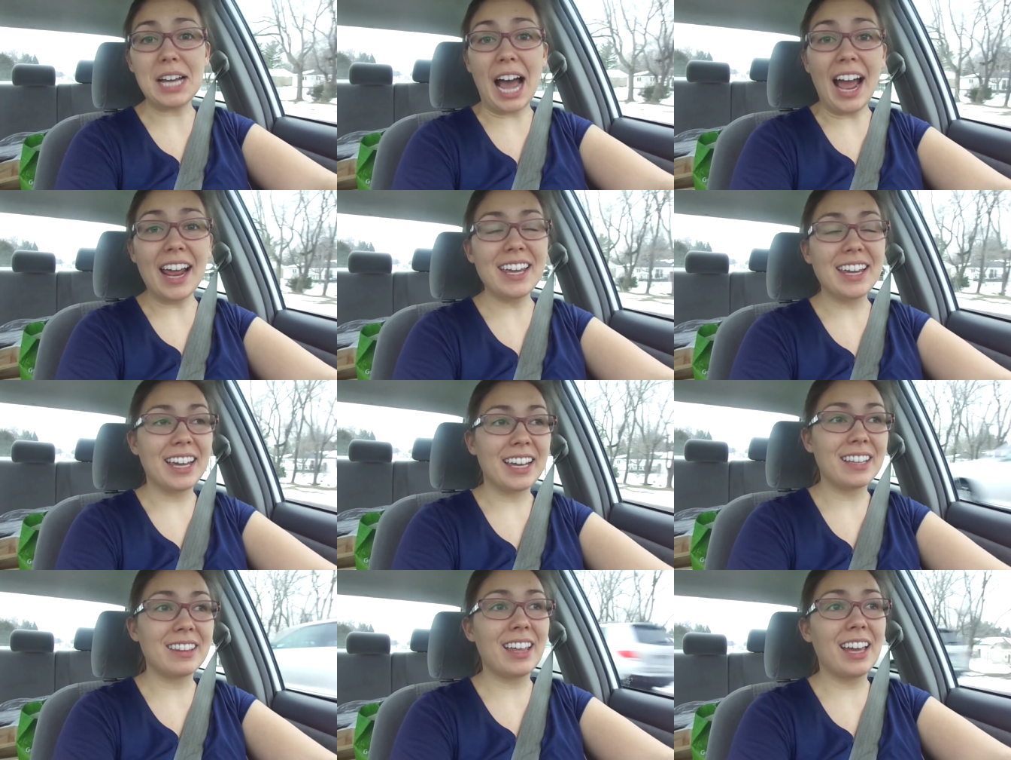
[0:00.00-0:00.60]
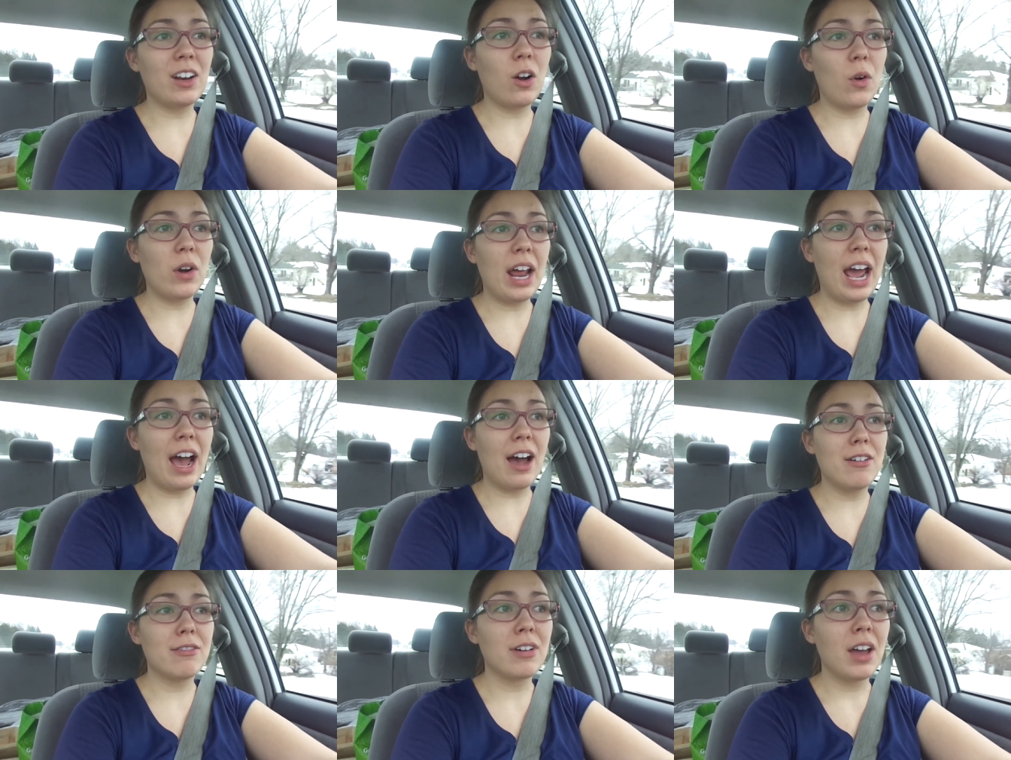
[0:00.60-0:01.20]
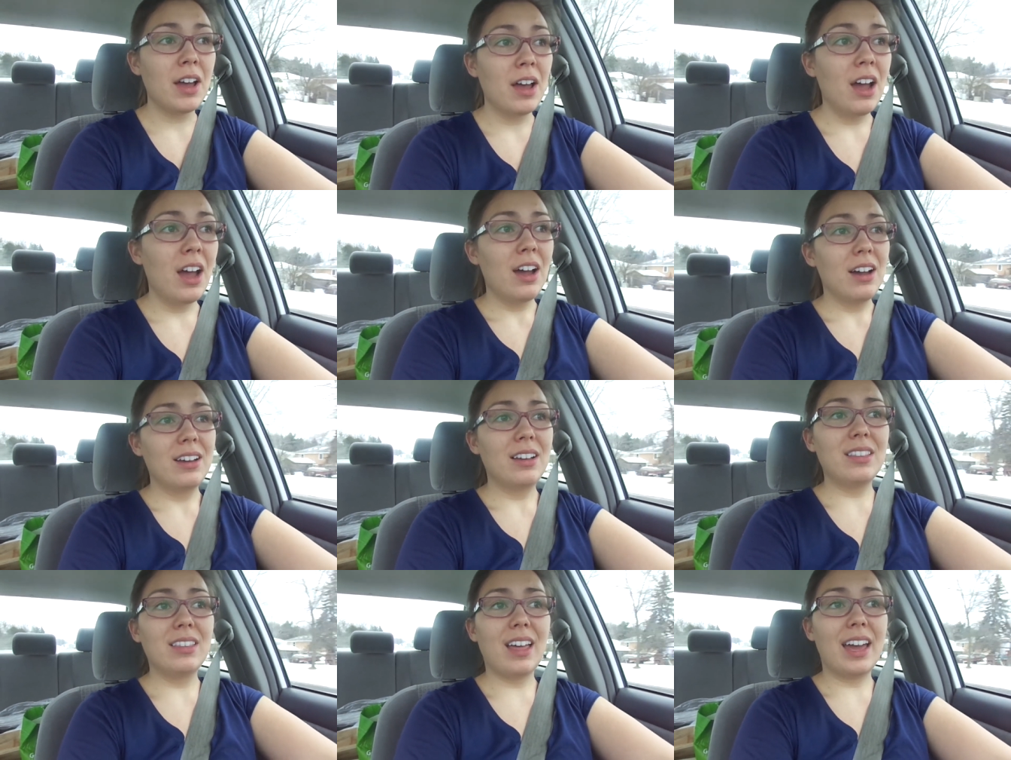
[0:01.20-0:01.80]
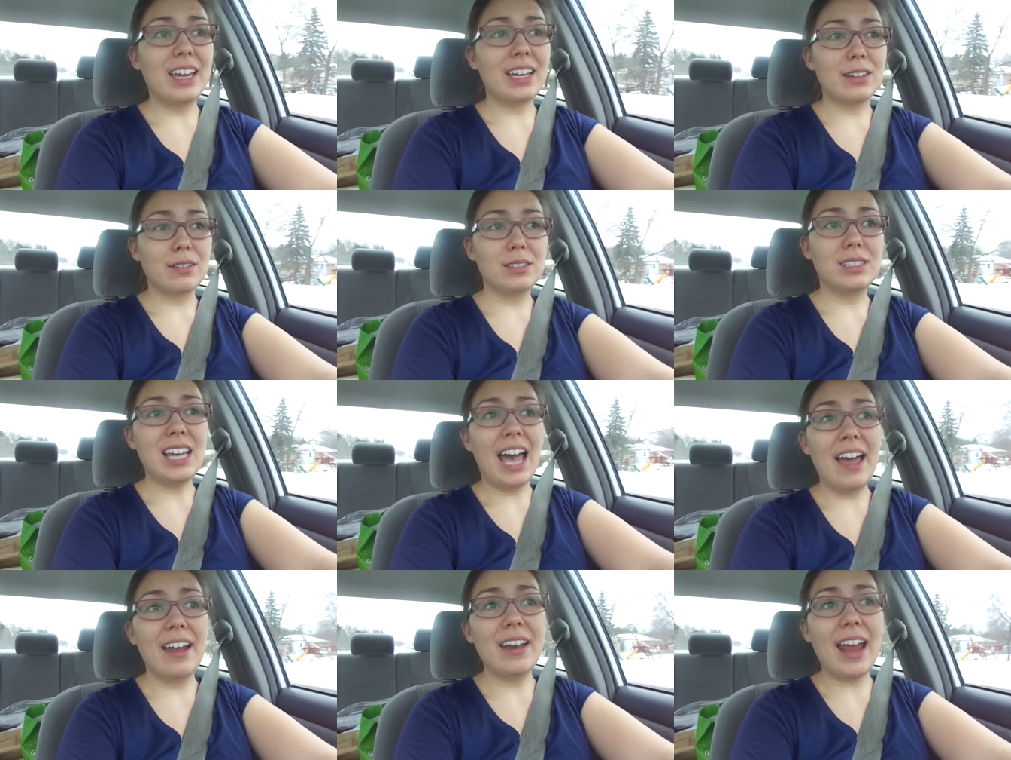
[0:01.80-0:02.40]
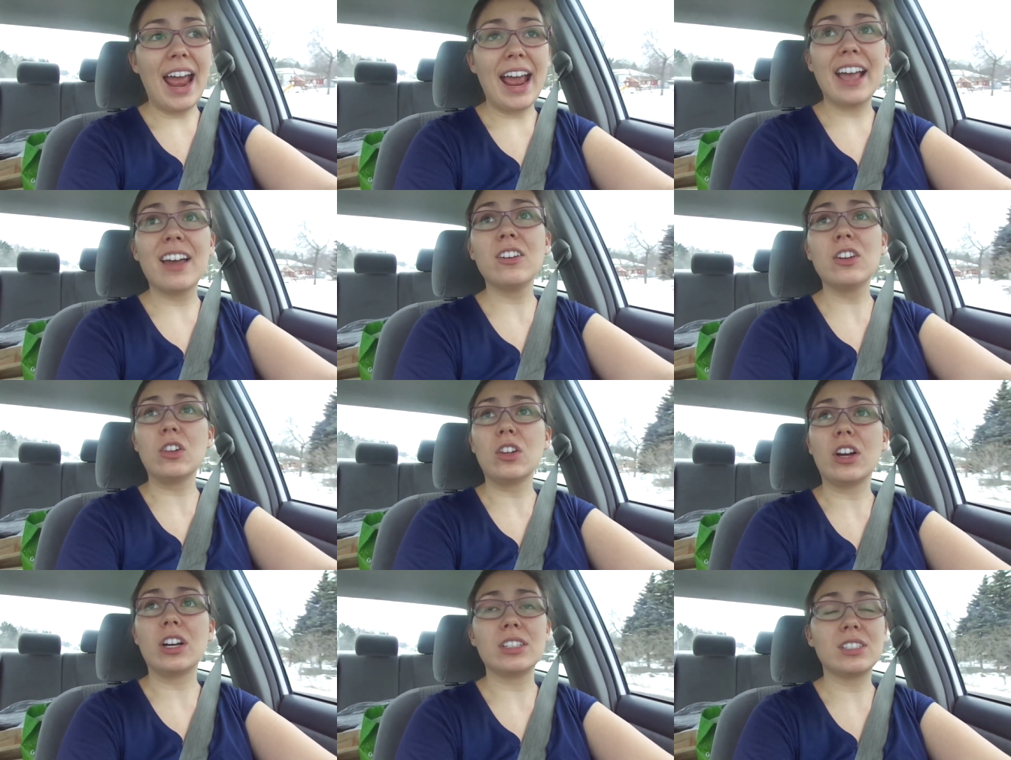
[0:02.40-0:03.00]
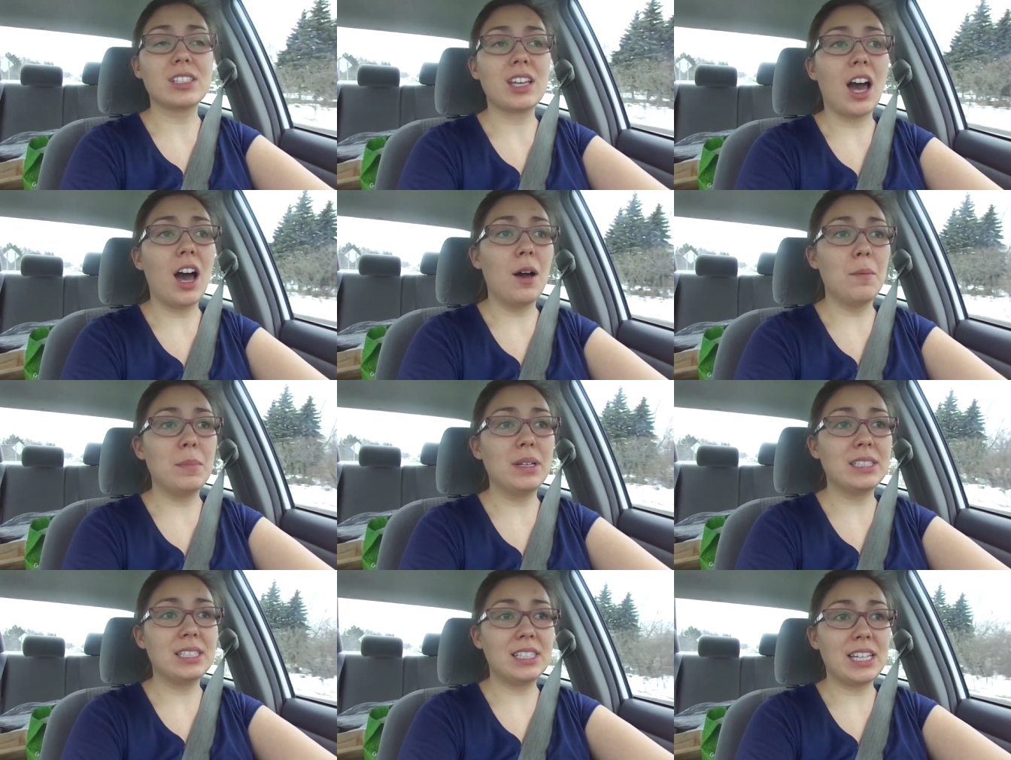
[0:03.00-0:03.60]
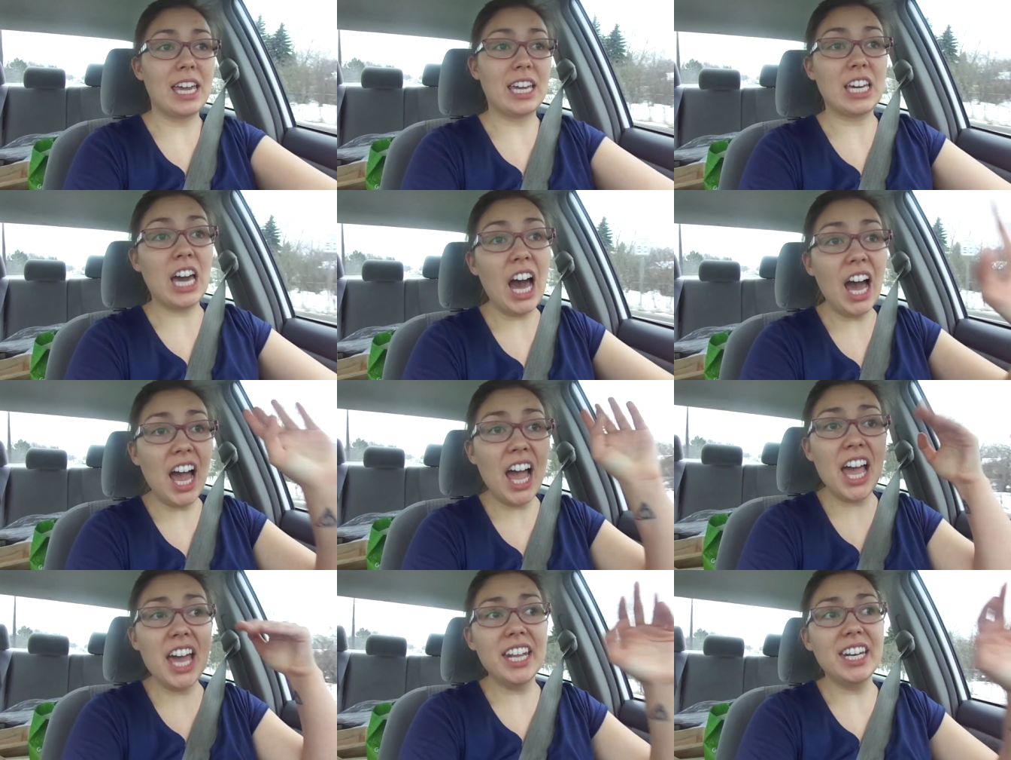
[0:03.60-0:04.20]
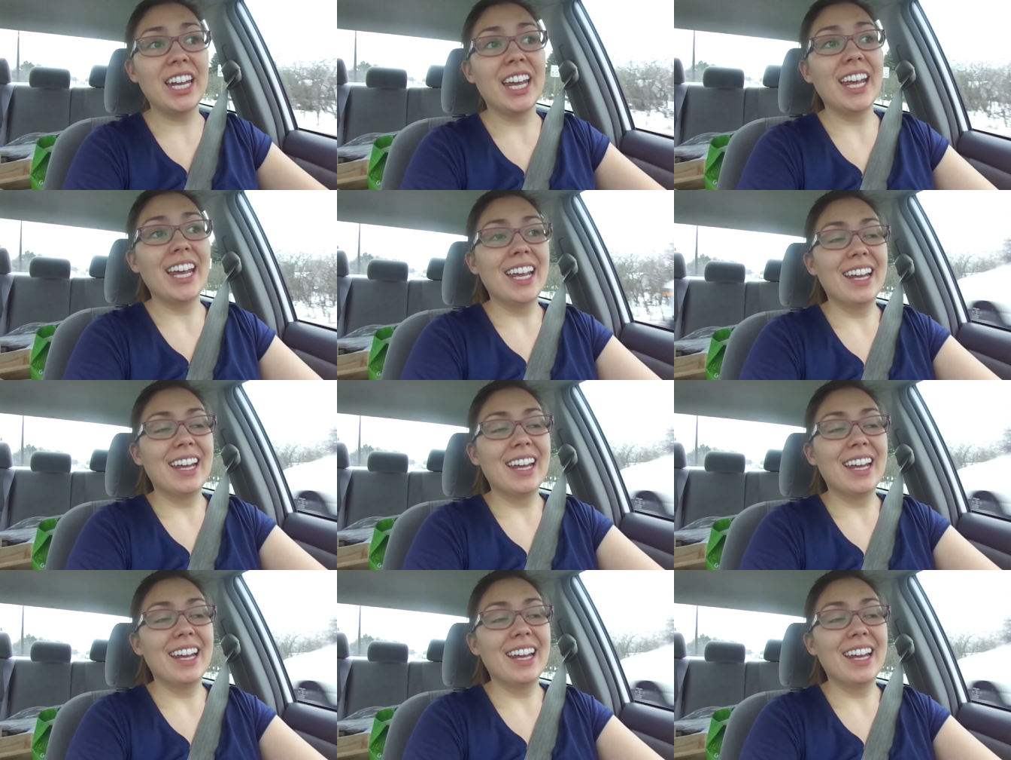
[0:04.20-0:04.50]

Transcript: dying. They don't have like ten handlers come and say cut